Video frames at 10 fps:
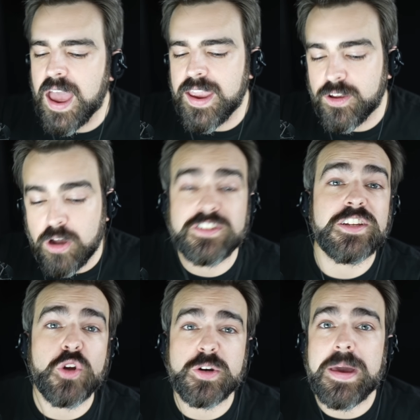I
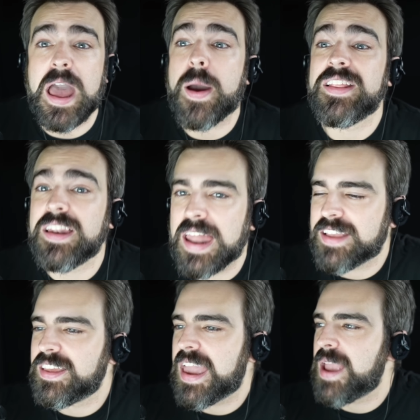constantly talked about how I didn't
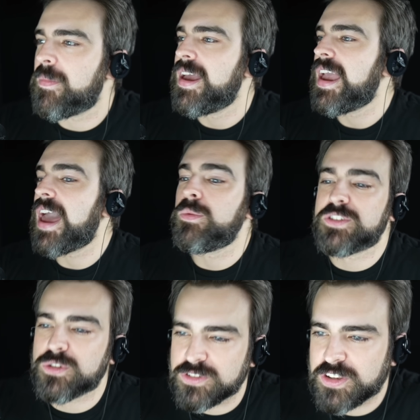like the game and it
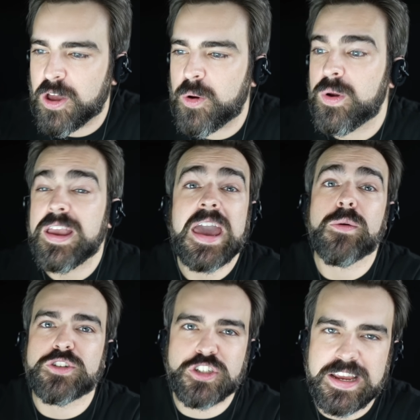was too slow and
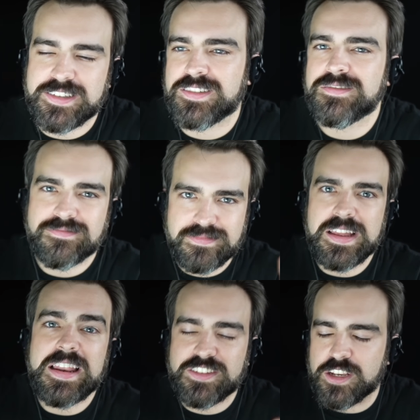it was shit,
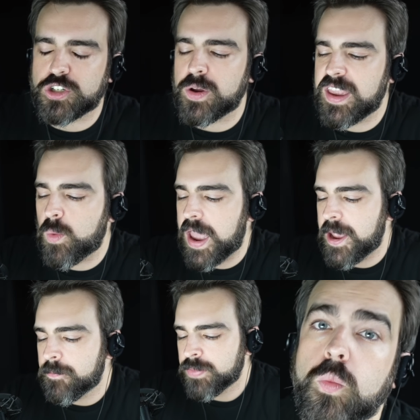at least in a joking
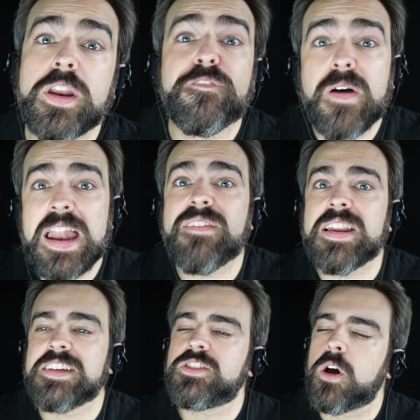way. When it finally
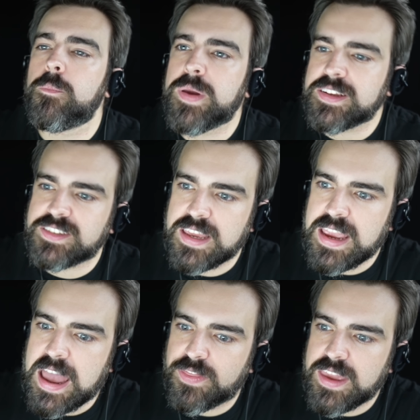released on
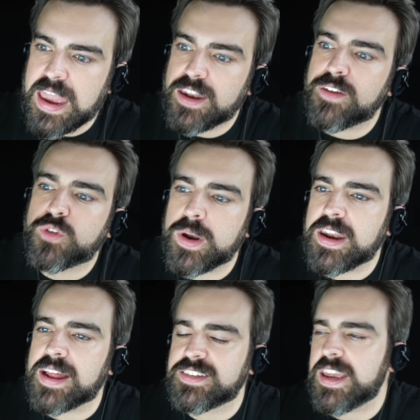PC at the end of
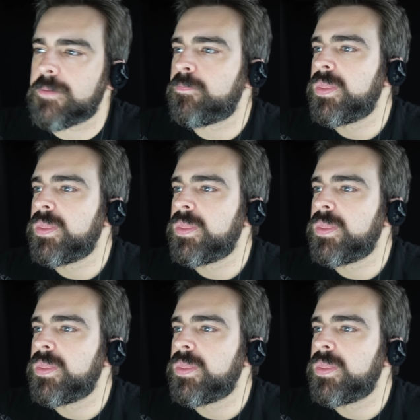2019,